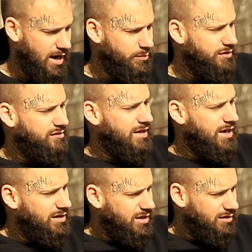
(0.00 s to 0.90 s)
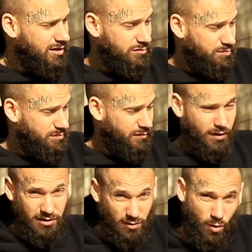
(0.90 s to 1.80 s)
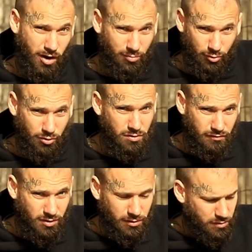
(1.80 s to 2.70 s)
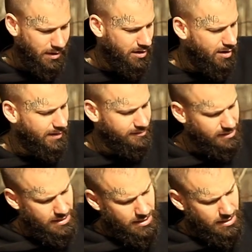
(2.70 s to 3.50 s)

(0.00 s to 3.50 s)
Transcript: I would say it's fairly waterproof, to be quite honest,